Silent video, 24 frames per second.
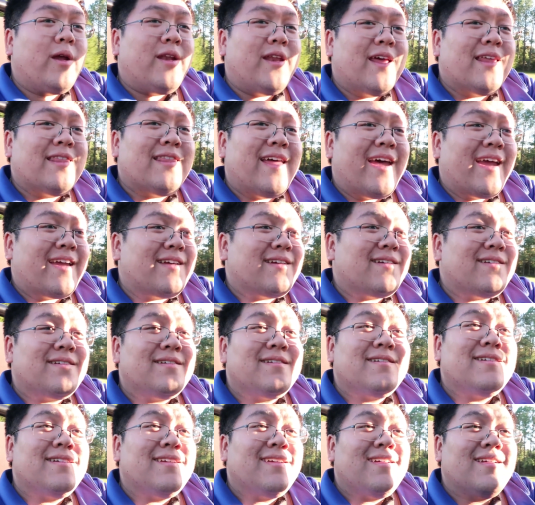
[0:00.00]
We did like
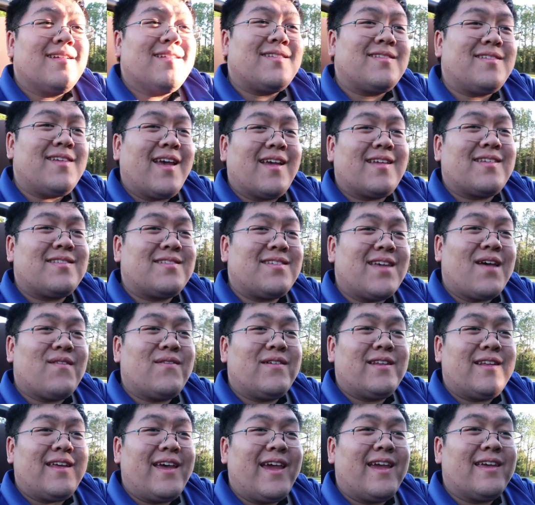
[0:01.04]
six,
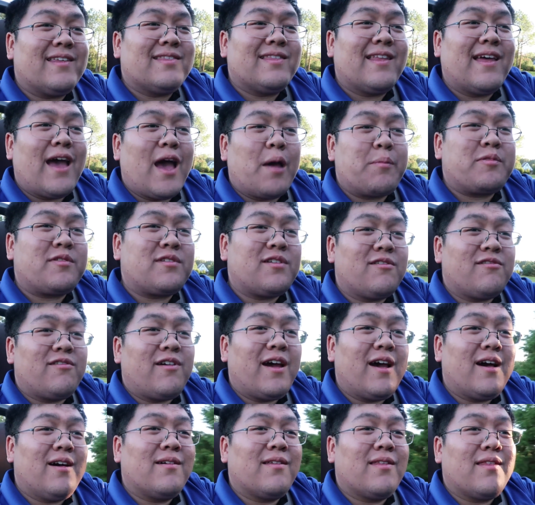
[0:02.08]
seven, eight laps
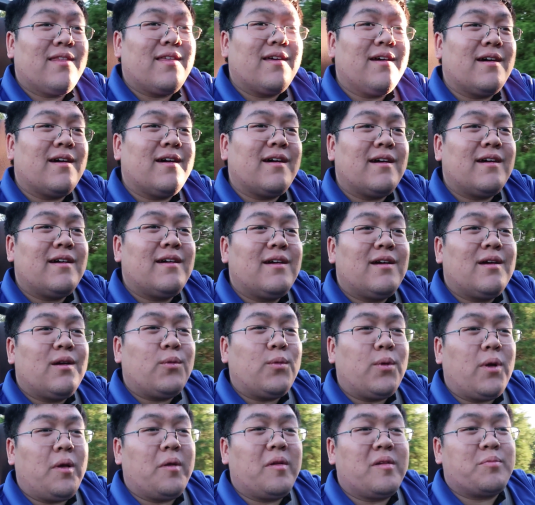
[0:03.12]
around the
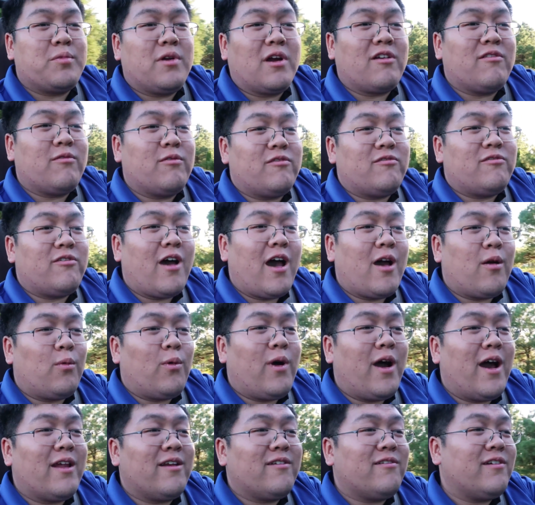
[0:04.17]
Williamsburg
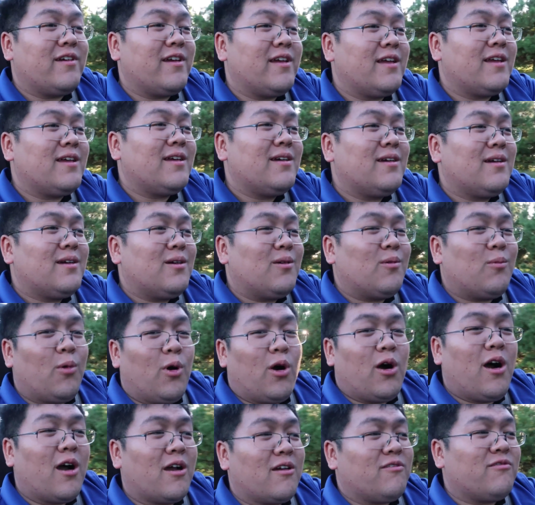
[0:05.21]
Winery.
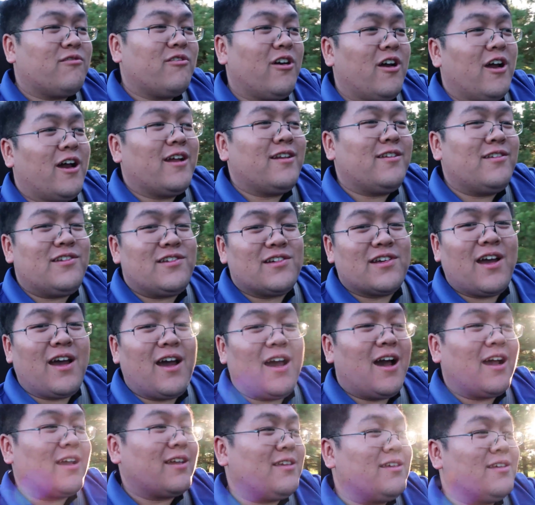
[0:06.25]
Walk, run,
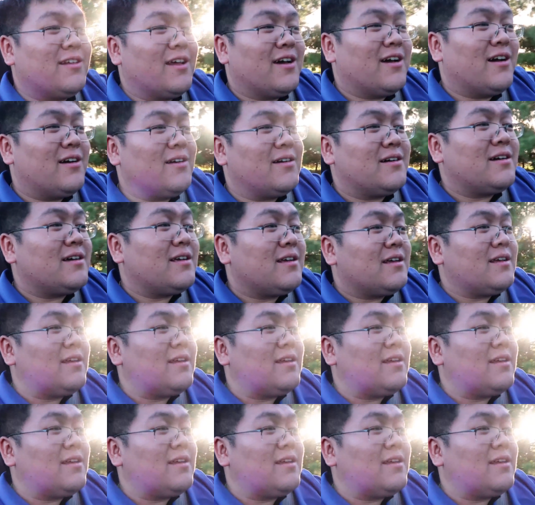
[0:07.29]
jog, you know.